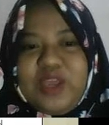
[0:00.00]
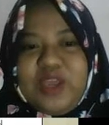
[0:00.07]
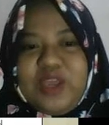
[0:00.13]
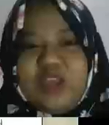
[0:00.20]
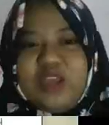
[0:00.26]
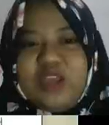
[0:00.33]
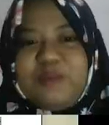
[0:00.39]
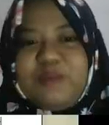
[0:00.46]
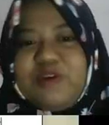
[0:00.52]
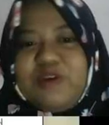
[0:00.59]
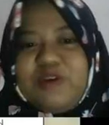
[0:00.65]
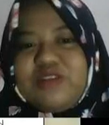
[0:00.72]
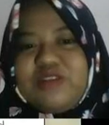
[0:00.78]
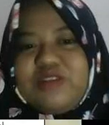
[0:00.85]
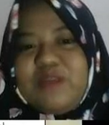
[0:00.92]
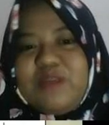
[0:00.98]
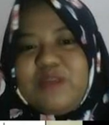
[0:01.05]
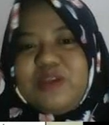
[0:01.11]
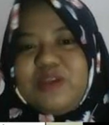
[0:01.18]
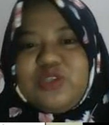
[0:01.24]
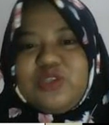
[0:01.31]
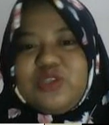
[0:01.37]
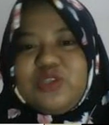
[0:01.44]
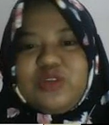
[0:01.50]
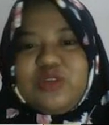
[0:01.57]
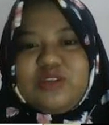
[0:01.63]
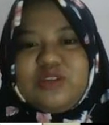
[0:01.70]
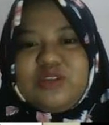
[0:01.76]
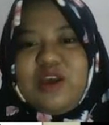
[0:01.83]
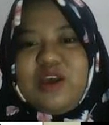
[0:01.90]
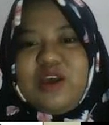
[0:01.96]
It appears that many
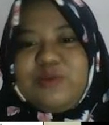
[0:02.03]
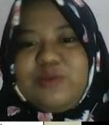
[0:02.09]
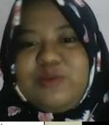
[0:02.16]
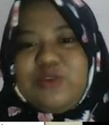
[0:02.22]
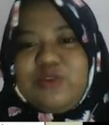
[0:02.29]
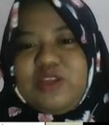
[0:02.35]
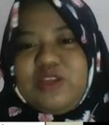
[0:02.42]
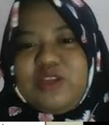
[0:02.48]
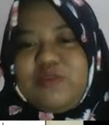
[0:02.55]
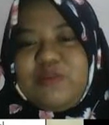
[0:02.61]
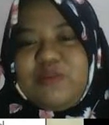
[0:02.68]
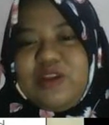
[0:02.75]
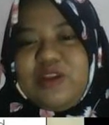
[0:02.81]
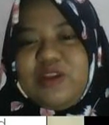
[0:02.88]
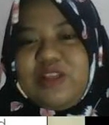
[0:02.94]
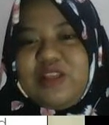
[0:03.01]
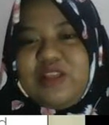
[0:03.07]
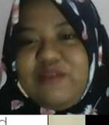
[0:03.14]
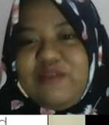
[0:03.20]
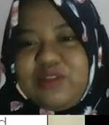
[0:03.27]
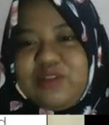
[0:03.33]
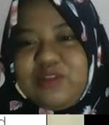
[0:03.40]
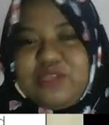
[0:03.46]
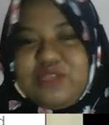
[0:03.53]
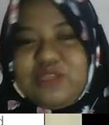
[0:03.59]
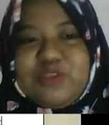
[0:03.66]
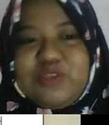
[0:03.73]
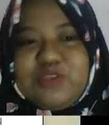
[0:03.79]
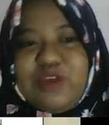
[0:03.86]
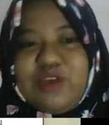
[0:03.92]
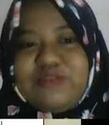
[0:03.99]
students up to the intermediate level seems
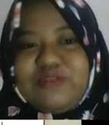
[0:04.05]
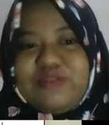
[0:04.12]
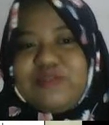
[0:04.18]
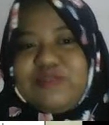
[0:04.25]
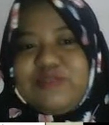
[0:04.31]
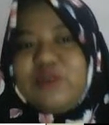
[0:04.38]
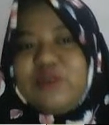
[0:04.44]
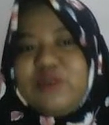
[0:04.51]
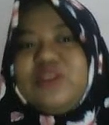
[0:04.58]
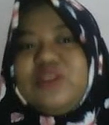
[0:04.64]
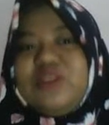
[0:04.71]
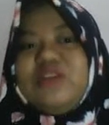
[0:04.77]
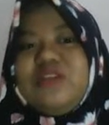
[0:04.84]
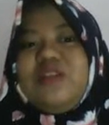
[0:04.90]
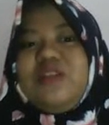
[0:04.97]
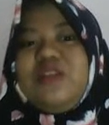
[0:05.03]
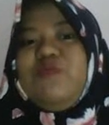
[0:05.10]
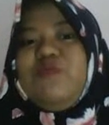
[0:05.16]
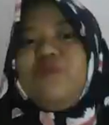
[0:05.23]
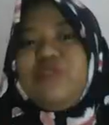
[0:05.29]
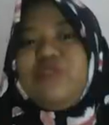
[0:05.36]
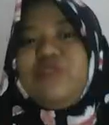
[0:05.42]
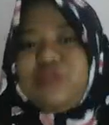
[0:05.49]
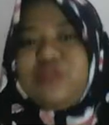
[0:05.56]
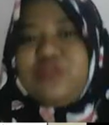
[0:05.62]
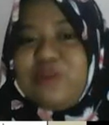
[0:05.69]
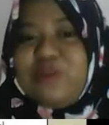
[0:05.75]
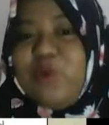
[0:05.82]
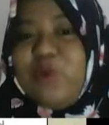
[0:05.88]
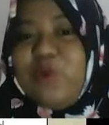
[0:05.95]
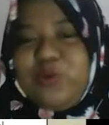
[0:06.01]
to have difficulty selecting words on
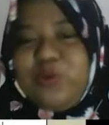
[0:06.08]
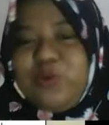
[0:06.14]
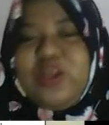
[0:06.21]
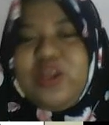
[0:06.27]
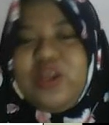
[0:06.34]
their own.